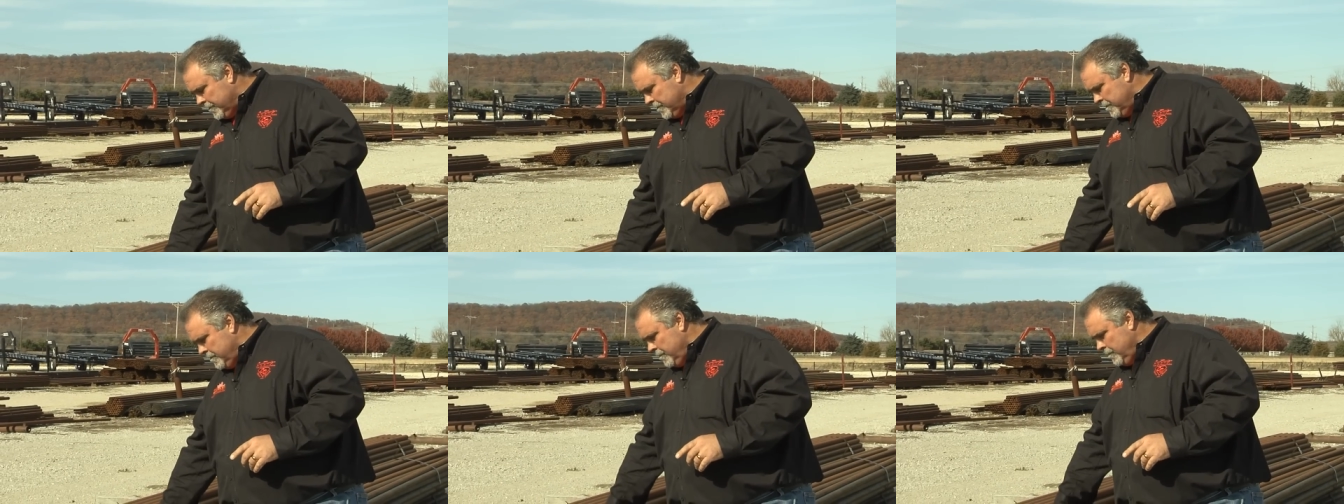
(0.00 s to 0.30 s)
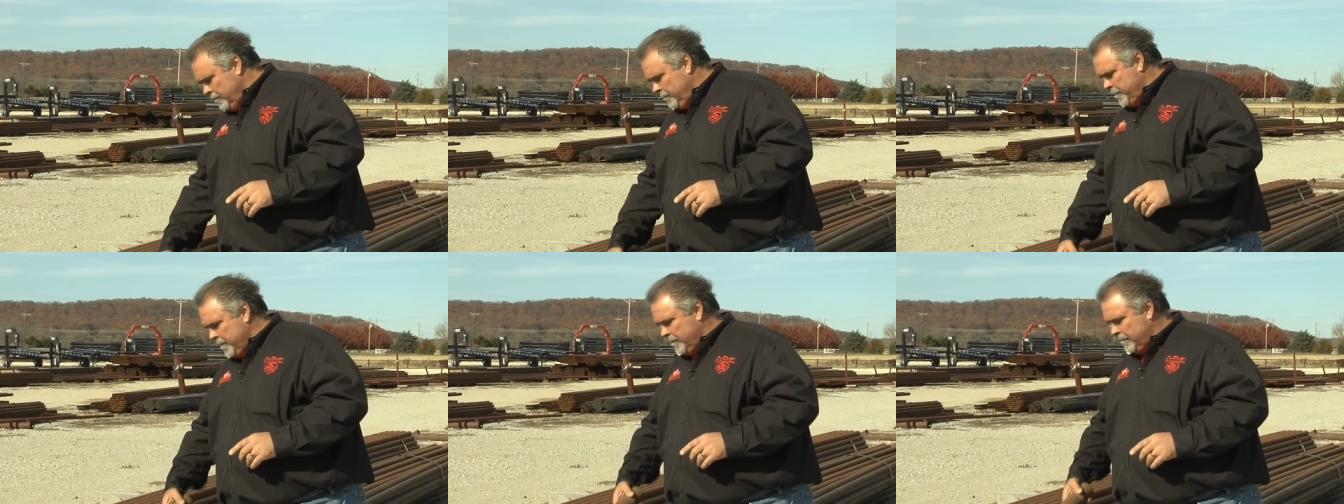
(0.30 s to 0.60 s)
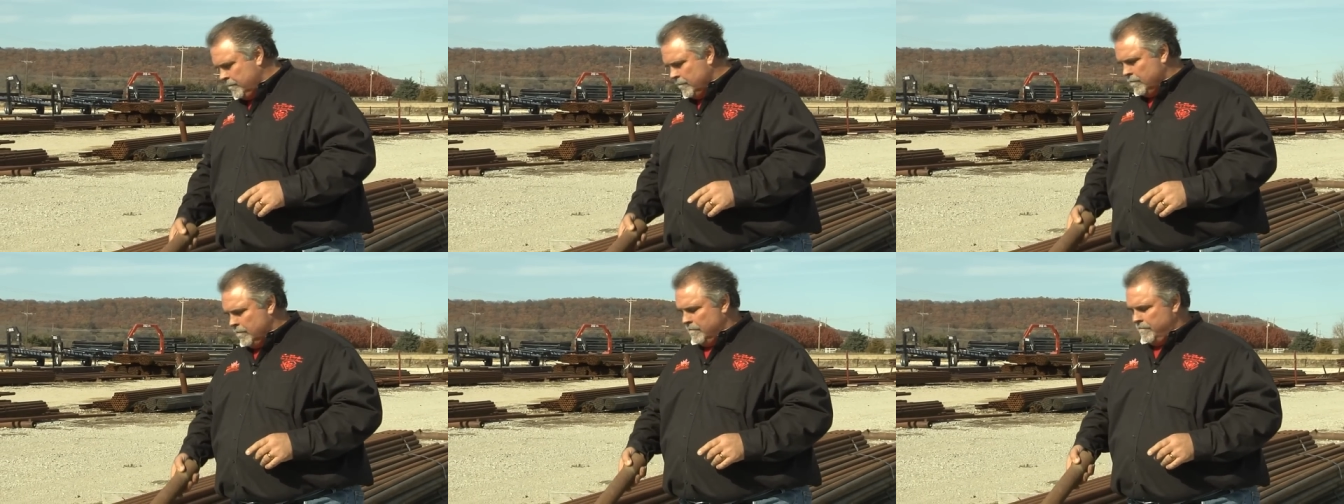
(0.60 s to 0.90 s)
of used
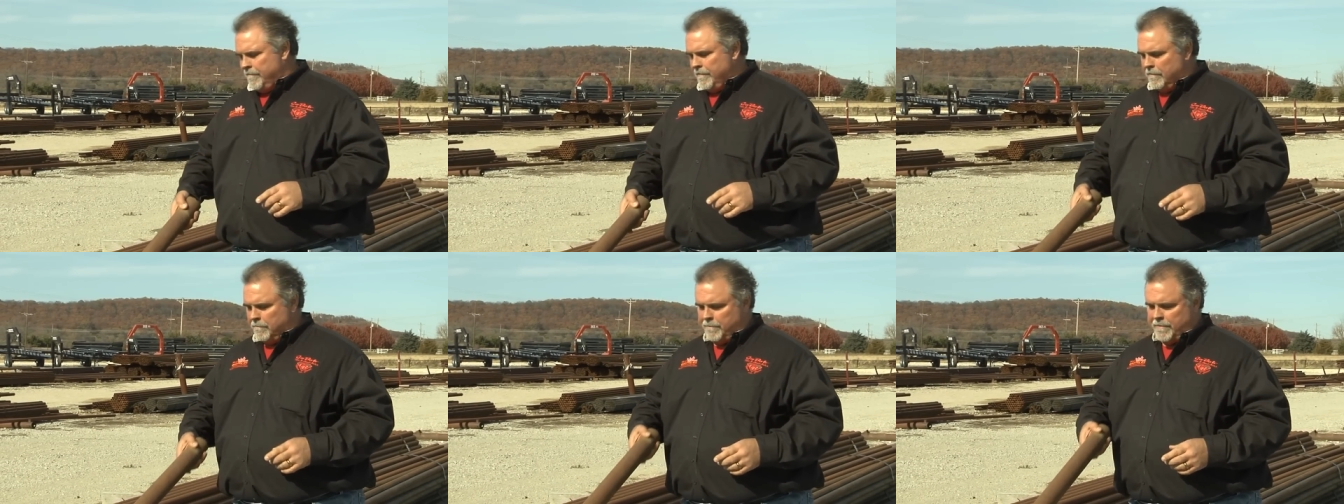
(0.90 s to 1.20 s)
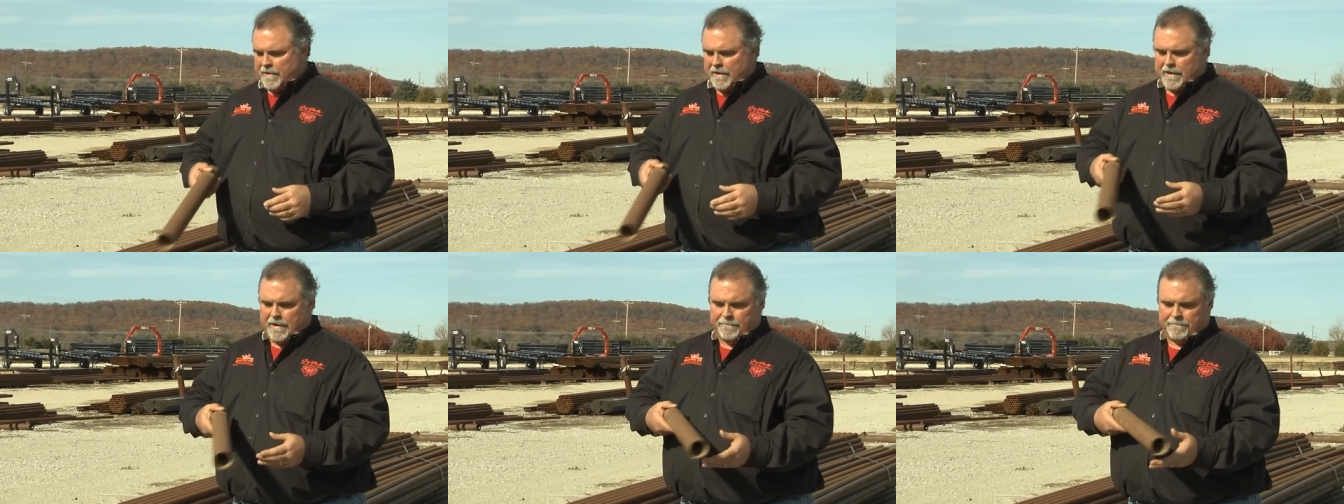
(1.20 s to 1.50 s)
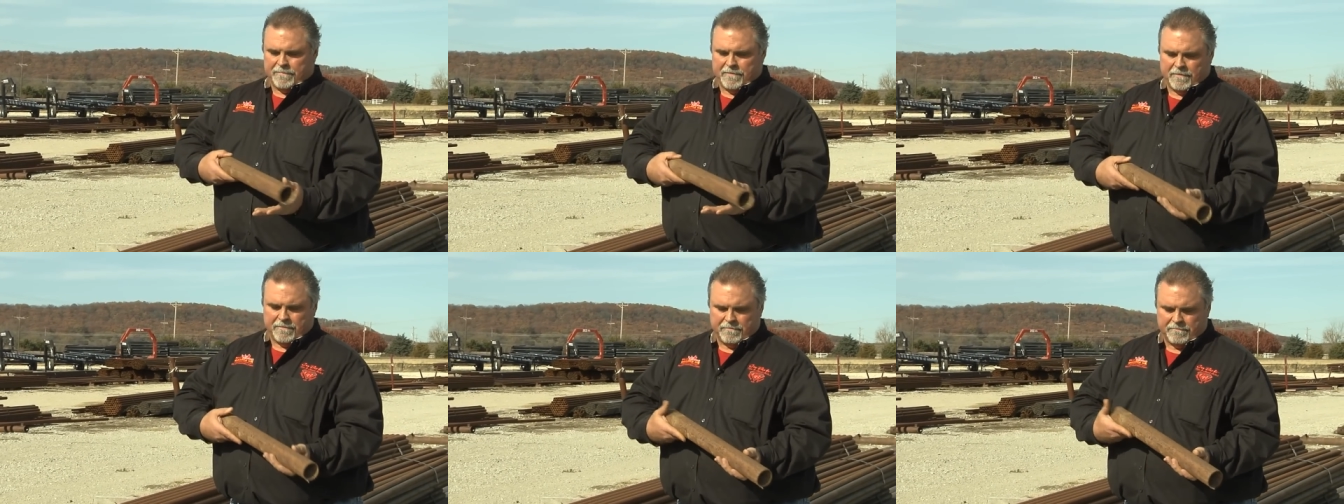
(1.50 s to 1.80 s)
piece of oilfield pipe,
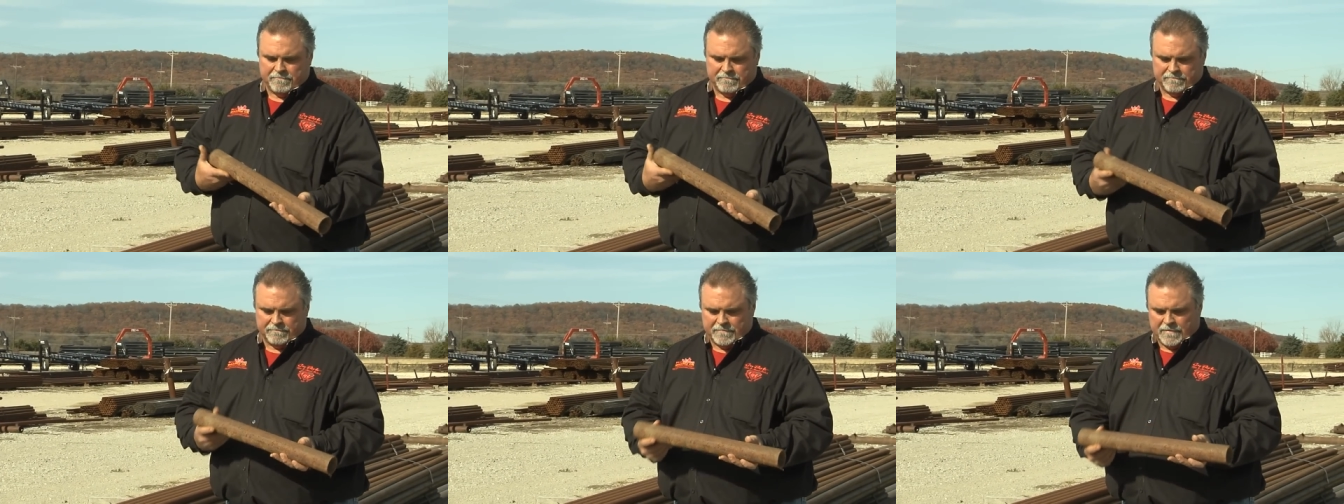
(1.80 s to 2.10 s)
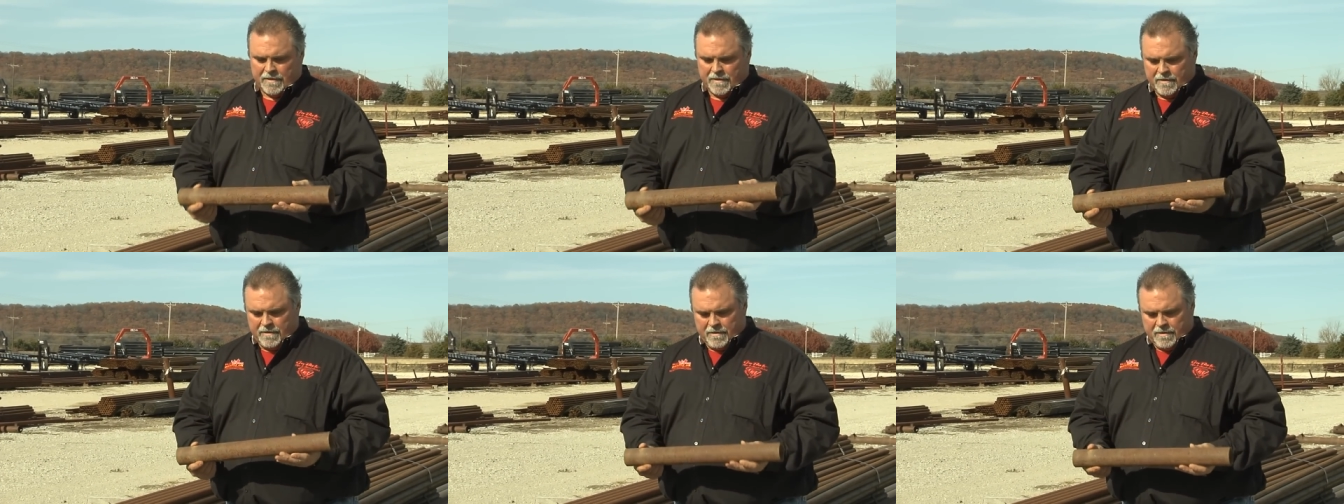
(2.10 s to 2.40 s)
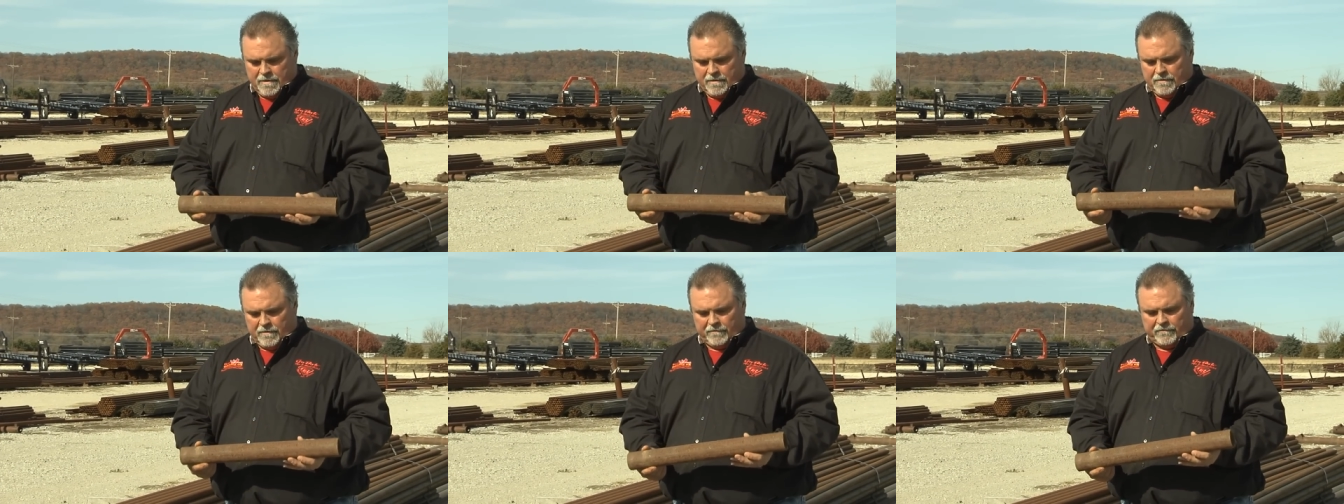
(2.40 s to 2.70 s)

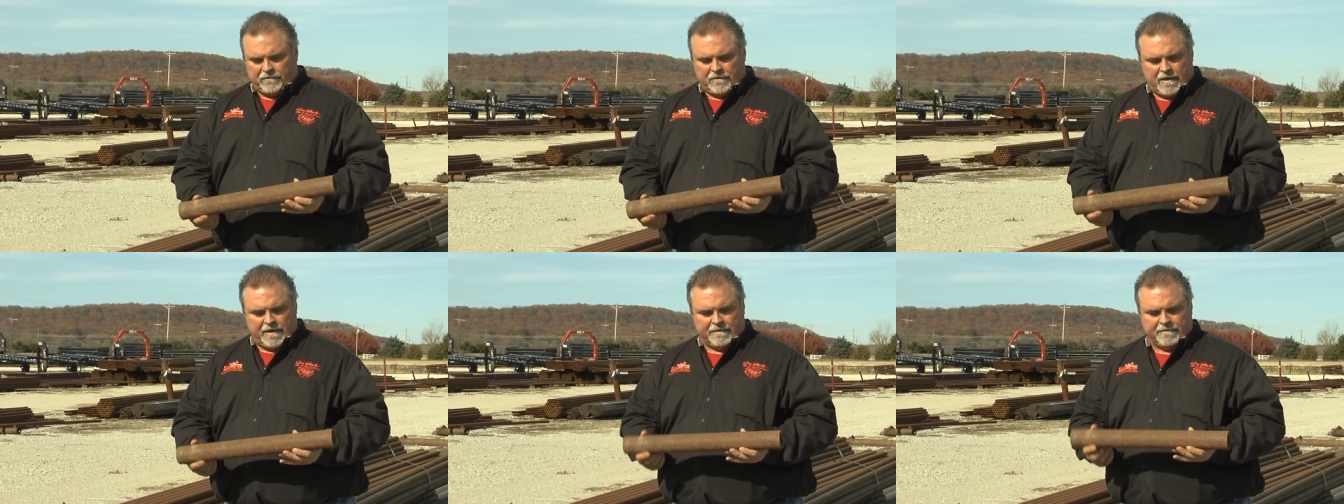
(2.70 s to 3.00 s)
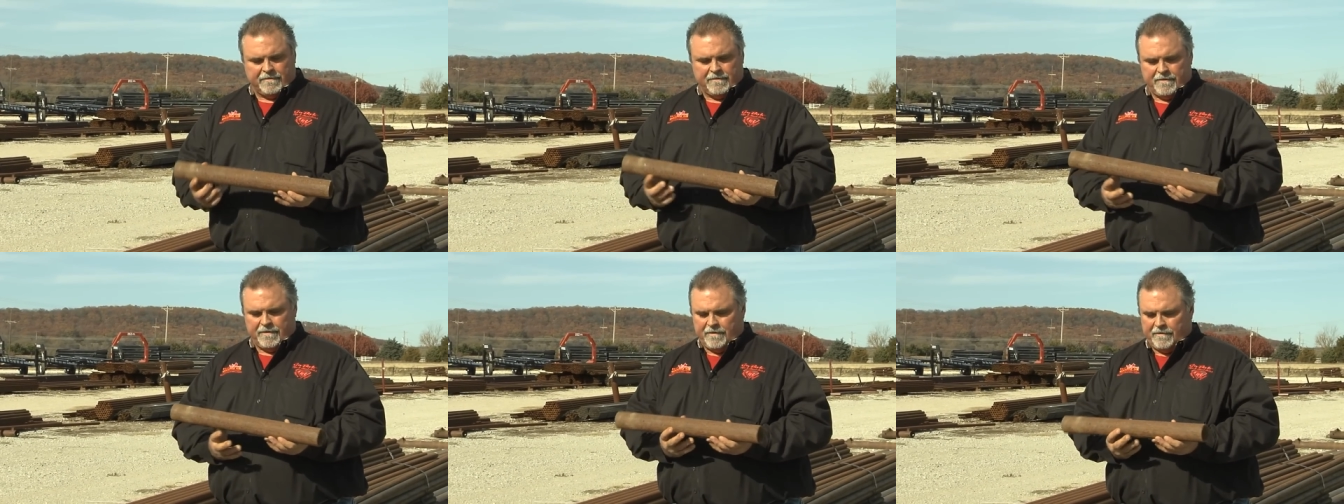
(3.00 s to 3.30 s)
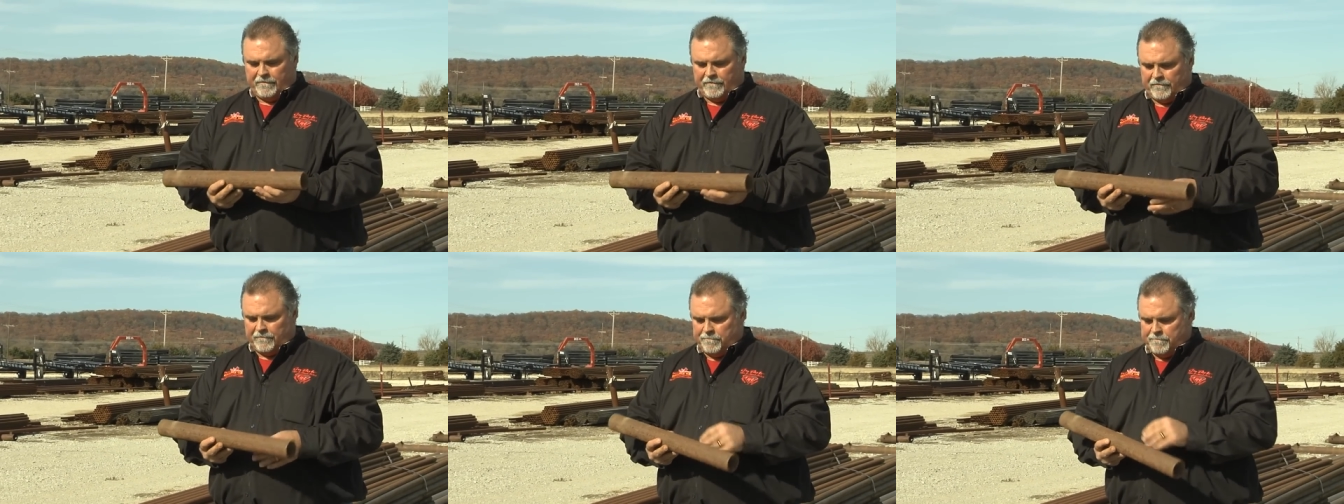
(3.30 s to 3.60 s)
Looks like
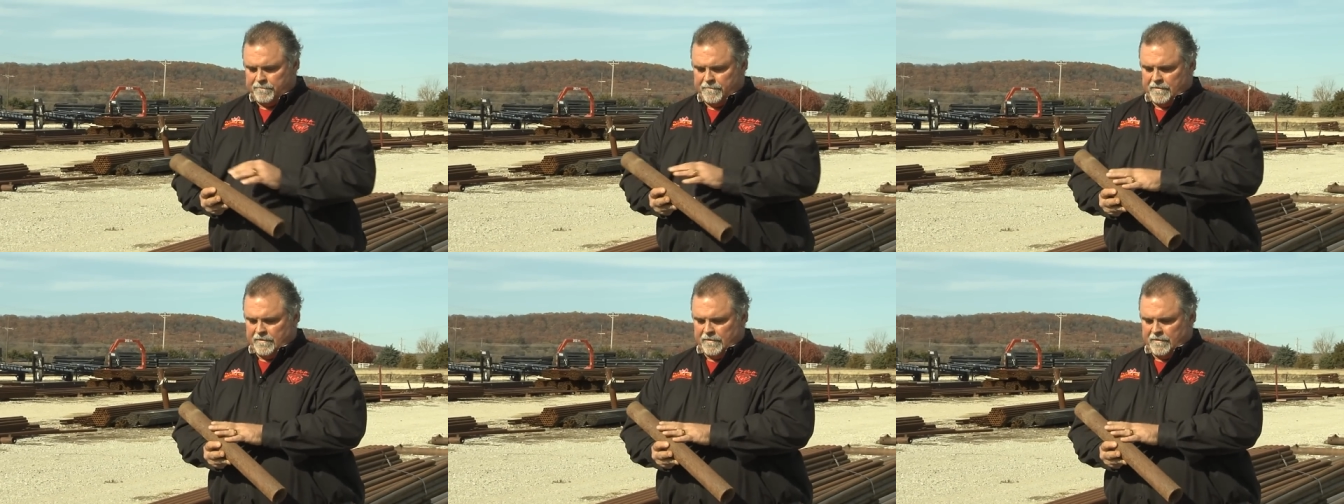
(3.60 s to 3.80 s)
this.